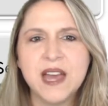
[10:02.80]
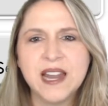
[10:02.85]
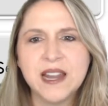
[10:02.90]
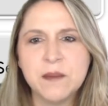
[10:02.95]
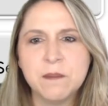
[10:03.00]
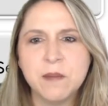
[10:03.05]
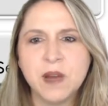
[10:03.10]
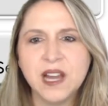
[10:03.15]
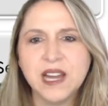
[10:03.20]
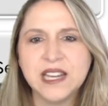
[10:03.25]
that
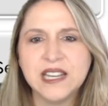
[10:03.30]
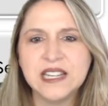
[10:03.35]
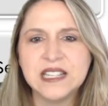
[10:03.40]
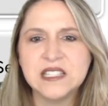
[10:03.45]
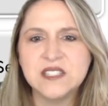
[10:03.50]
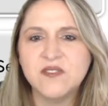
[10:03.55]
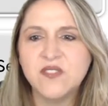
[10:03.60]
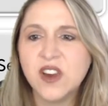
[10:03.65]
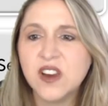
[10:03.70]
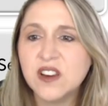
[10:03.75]
in mind.
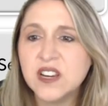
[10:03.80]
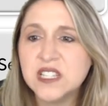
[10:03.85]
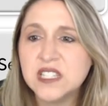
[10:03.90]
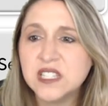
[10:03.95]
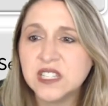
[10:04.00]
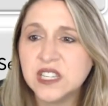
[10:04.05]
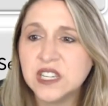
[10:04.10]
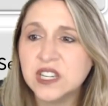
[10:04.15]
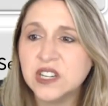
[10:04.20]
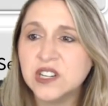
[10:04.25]
It's very
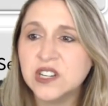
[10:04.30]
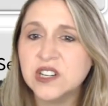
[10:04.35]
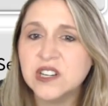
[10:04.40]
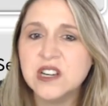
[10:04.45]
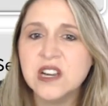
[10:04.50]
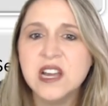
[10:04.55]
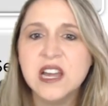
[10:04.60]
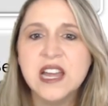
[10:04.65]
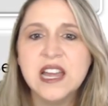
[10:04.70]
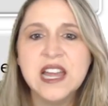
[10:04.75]
secure.